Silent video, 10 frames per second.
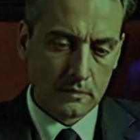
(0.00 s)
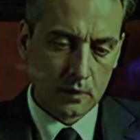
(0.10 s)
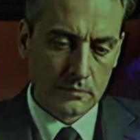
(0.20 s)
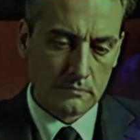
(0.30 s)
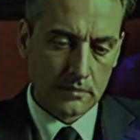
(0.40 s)

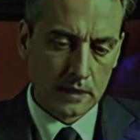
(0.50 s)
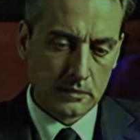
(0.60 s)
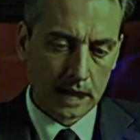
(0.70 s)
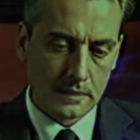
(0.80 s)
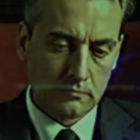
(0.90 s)
On the
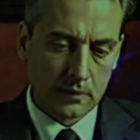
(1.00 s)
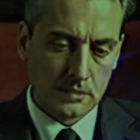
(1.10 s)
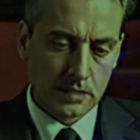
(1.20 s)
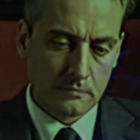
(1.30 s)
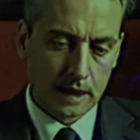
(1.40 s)
third night
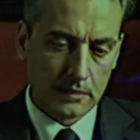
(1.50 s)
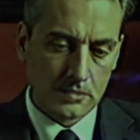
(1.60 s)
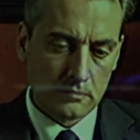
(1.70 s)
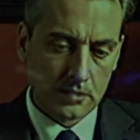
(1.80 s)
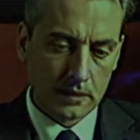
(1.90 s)
frantic
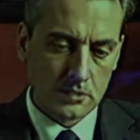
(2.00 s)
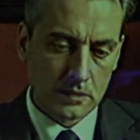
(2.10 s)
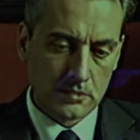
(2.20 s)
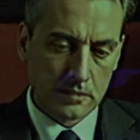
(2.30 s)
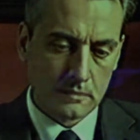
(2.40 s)
bands of
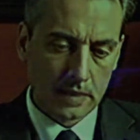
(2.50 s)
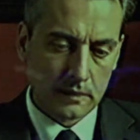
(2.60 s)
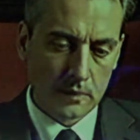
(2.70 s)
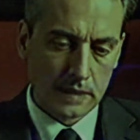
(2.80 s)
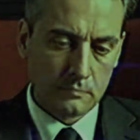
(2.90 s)
searchers,
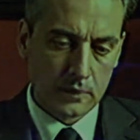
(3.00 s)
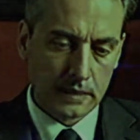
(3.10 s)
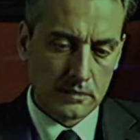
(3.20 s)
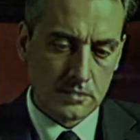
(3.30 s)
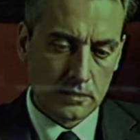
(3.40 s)
led by the
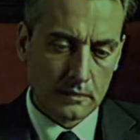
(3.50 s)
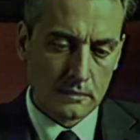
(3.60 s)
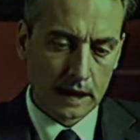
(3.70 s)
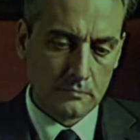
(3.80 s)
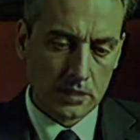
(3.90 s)
police,
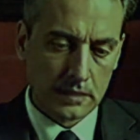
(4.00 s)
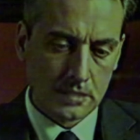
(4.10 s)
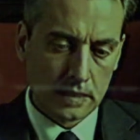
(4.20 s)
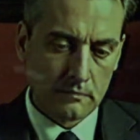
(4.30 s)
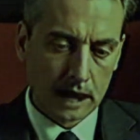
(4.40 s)
captured
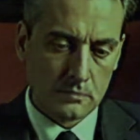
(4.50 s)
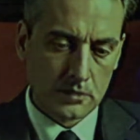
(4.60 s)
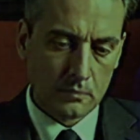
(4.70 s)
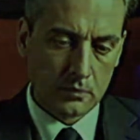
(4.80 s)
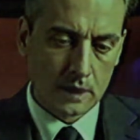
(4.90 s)
it in a
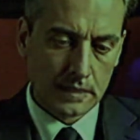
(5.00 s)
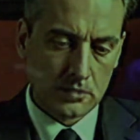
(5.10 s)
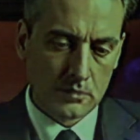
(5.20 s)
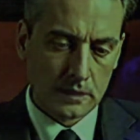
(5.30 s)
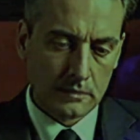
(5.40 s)
house on Crane
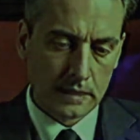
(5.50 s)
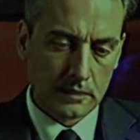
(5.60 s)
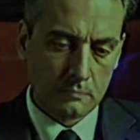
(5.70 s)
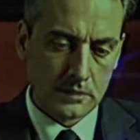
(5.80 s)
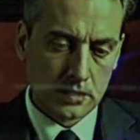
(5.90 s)
Street near
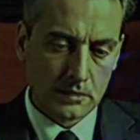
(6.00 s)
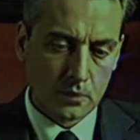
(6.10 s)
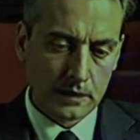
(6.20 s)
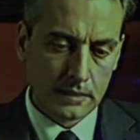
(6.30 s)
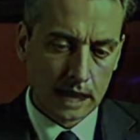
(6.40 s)
the
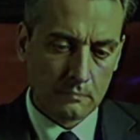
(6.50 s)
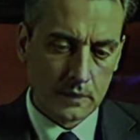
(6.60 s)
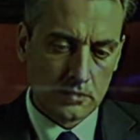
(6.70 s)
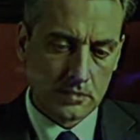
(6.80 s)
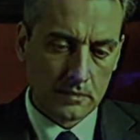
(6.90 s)
Miskatonic
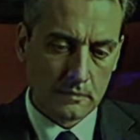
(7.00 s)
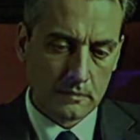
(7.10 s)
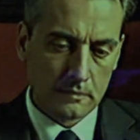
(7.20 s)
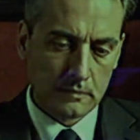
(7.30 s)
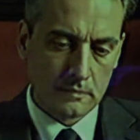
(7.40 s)
campus.
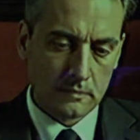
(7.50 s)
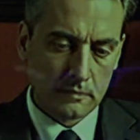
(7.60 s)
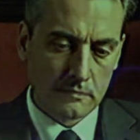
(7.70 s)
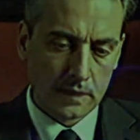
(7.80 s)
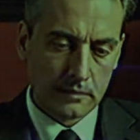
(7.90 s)

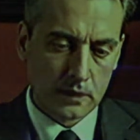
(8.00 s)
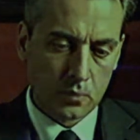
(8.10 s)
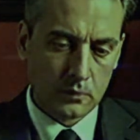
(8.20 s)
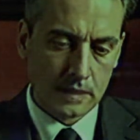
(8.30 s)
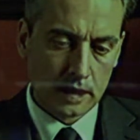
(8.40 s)
They had
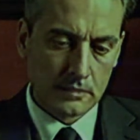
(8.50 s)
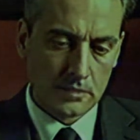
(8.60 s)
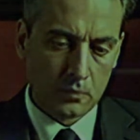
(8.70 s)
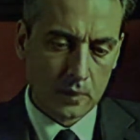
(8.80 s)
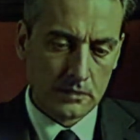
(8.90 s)
organized
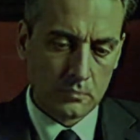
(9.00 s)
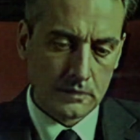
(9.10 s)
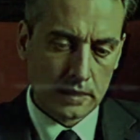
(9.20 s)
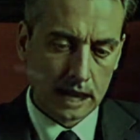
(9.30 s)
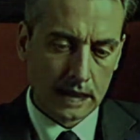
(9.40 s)
the quest
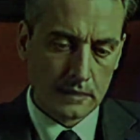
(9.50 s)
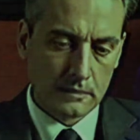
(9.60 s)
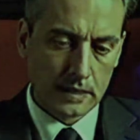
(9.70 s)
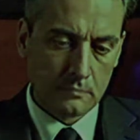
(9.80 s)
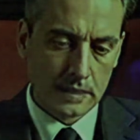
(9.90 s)
with care,
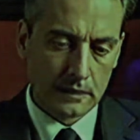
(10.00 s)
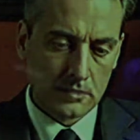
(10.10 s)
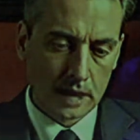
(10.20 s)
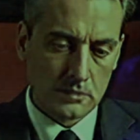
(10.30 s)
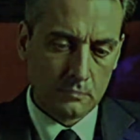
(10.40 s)
keeping in
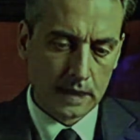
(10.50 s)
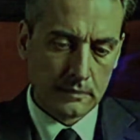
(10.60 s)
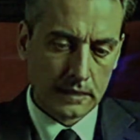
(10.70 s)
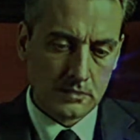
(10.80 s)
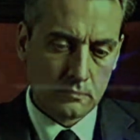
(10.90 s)
touch by
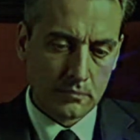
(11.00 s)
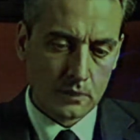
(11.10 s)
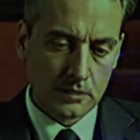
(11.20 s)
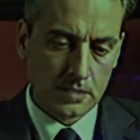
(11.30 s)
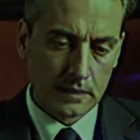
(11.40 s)
means of
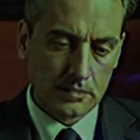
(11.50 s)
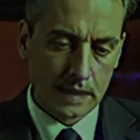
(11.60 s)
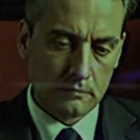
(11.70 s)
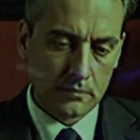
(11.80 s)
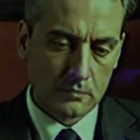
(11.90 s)
volunteer
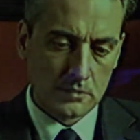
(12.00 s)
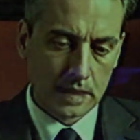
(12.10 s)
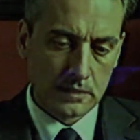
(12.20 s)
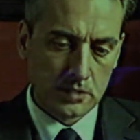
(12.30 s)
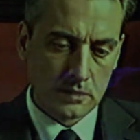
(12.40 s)
telephone
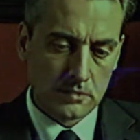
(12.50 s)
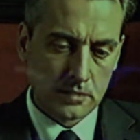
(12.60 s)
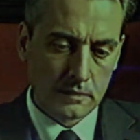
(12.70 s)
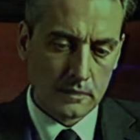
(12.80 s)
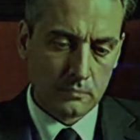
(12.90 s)

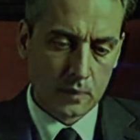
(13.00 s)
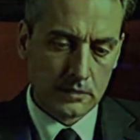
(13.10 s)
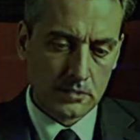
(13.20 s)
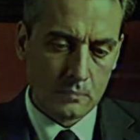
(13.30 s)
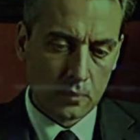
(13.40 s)
stations, and
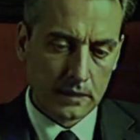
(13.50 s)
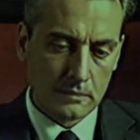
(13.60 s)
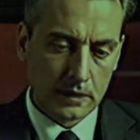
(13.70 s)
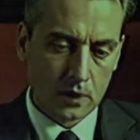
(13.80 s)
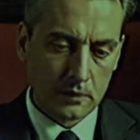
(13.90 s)
when someone
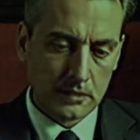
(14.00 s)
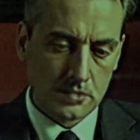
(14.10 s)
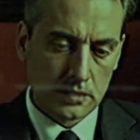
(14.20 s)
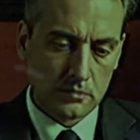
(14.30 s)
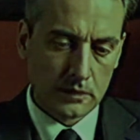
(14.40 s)
in the college
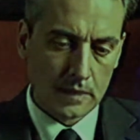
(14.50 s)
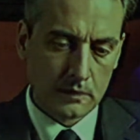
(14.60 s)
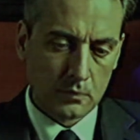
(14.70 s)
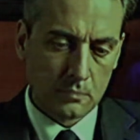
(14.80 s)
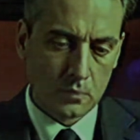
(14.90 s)
district
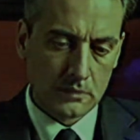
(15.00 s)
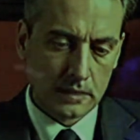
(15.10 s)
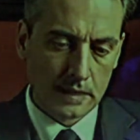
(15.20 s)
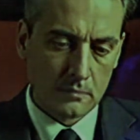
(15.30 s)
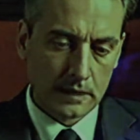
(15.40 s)
had
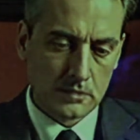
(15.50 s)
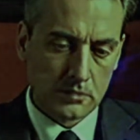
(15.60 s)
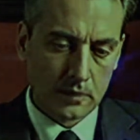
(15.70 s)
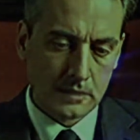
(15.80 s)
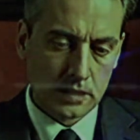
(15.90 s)
reported hearing a
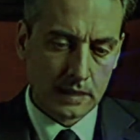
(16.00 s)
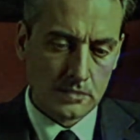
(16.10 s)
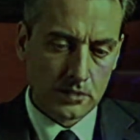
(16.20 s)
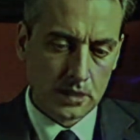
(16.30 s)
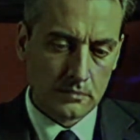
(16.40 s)
scratching
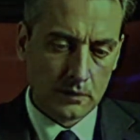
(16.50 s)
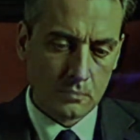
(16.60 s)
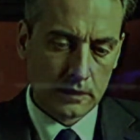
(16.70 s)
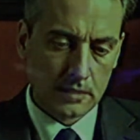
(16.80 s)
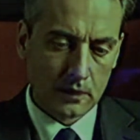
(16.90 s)
at a shuttered
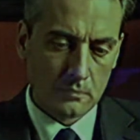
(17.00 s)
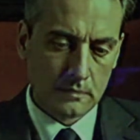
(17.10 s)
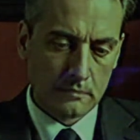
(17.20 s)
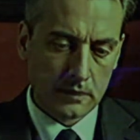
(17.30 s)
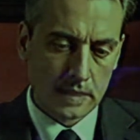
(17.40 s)
window,
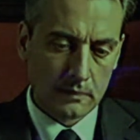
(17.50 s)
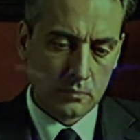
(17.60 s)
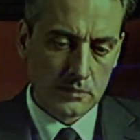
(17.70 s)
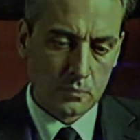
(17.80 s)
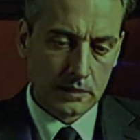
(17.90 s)
the net
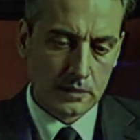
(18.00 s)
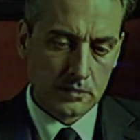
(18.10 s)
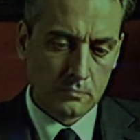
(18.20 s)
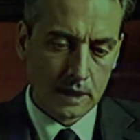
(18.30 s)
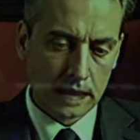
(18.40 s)
was quickly
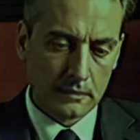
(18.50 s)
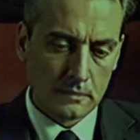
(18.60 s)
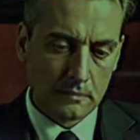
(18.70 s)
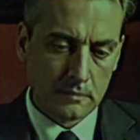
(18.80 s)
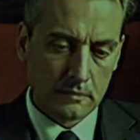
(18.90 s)
spread.
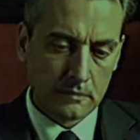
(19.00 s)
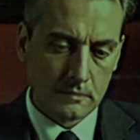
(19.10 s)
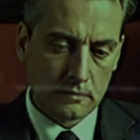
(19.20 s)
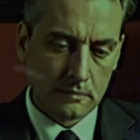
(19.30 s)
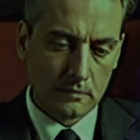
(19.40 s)

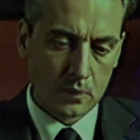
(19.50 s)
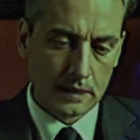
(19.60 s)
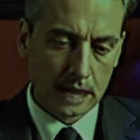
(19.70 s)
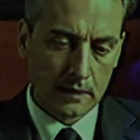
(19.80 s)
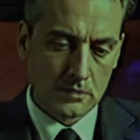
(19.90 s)
On
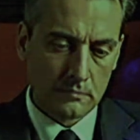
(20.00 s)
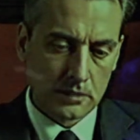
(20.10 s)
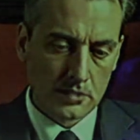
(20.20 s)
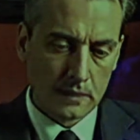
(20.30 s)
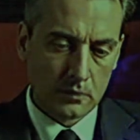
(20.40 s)
account of
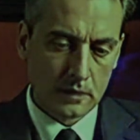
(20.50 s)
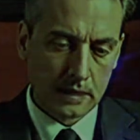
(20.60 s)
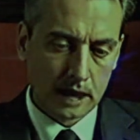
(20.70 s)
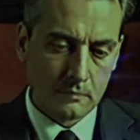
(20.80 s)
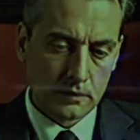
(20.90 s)
the general
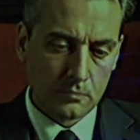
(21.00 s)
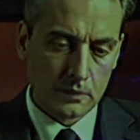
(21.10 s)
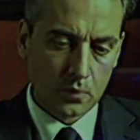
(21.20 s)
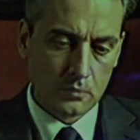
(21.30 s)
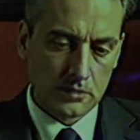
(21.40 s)
alarm and
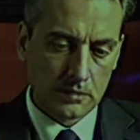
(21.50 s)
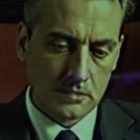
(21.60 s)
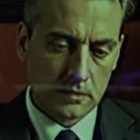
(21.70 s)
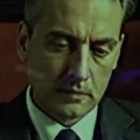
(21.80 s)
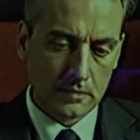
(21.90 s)

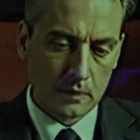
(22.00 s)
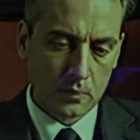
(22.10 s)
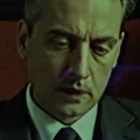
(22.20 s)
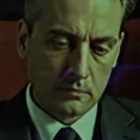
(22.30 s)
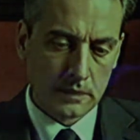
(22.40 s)
precautions, there
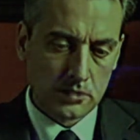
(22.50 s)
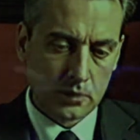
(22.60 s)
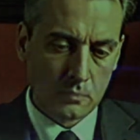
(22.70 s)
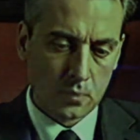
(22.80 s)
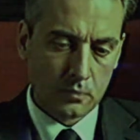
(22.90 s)
were only
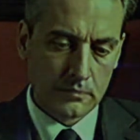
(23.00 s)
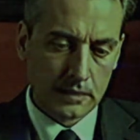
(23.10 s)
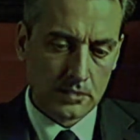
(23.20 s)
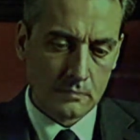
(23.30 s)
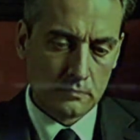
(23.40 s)
2 more
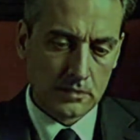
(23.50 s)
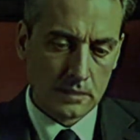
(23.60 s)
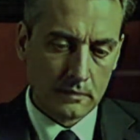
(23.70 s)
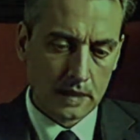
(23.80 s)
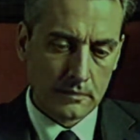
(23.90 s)
victims,
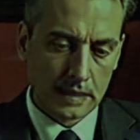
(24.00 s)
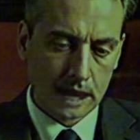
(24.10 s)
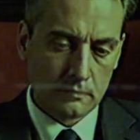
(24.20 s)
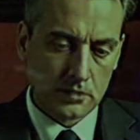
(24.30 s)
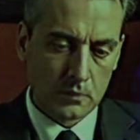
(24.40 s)
and the
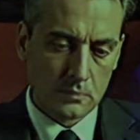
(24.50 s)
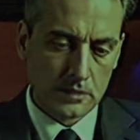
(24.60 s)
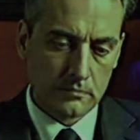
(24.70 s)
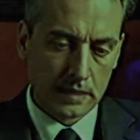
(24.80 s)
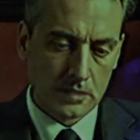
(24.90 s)
capture
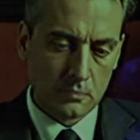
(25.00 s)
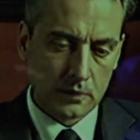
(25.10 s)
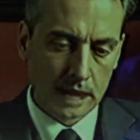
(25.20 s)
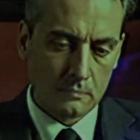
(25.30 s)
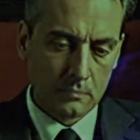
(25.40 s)
was effected
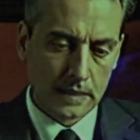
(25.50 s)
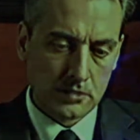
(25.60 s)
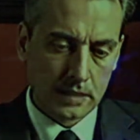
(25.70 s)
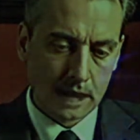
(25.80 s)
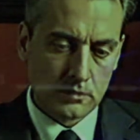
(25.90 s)
without
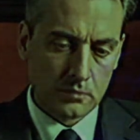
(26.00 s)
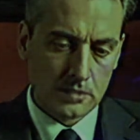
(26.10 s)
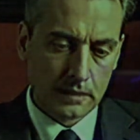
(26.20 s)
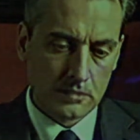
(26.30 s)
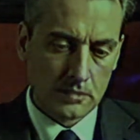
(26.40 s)
major
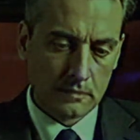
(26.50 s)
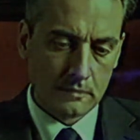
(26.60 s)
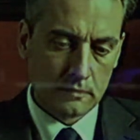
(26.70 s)
casualties.